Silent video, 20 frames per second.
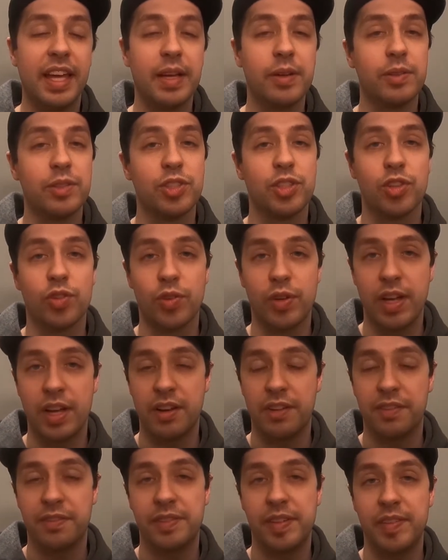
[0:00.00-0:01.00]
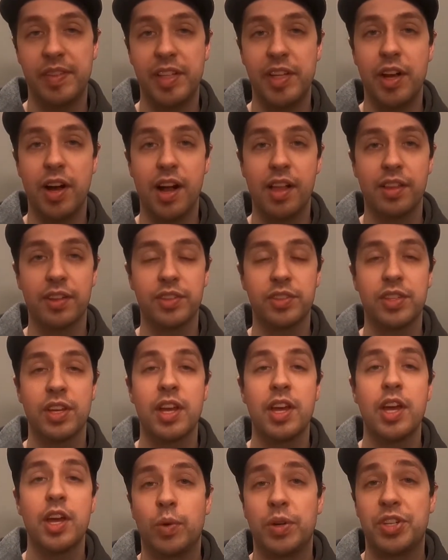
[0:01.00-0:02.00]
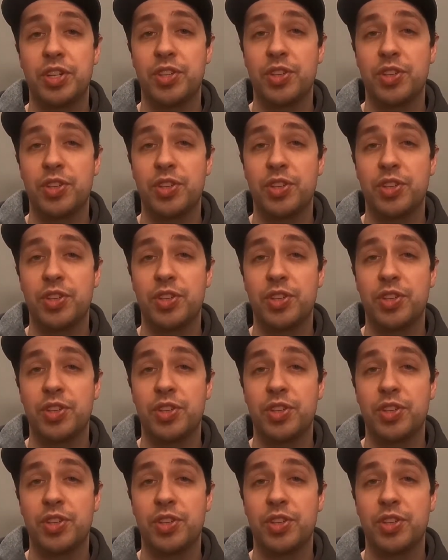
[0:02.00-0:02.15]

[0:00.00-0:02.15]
It was $350, which